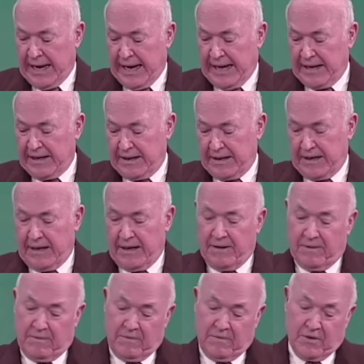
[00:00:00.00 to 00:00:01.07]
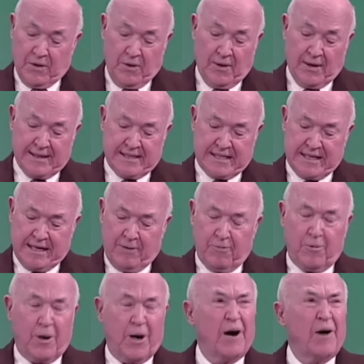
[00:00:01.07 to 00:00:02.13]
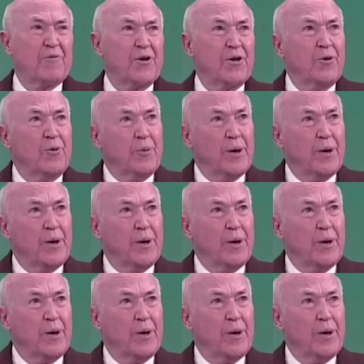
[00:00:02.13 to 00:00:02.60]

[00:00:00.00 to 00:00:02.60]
And the Lord said, wherever you